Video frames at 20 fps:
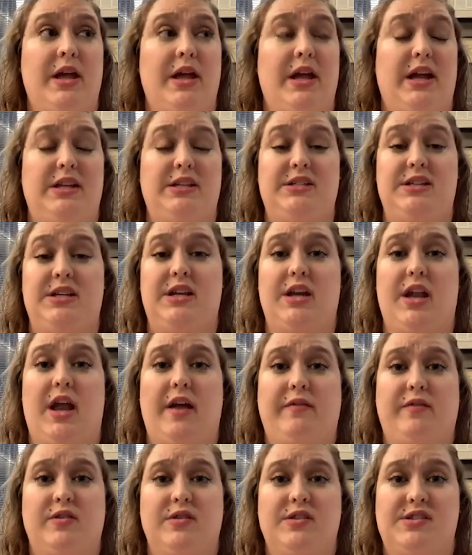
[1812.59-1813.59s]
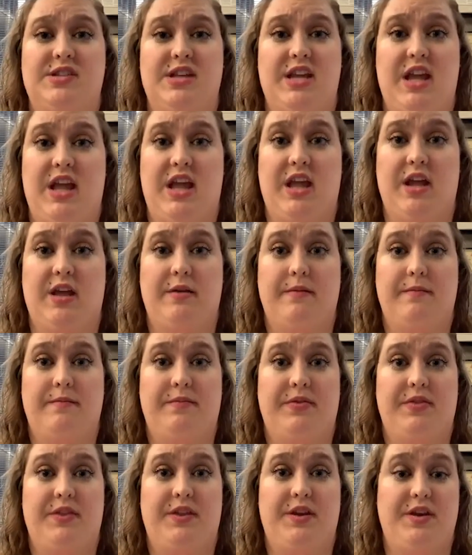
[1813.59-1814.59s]
and didn't ever see
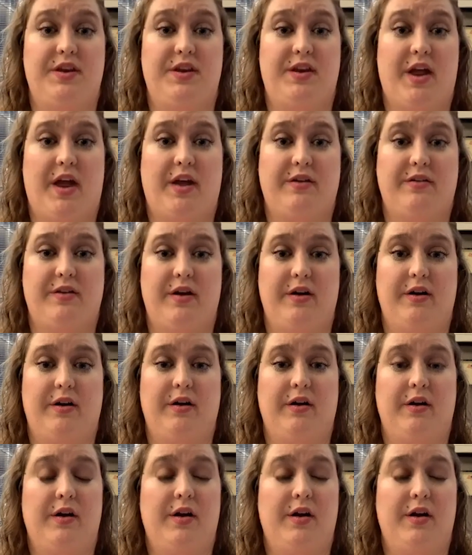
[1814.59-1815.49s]
the denial letter,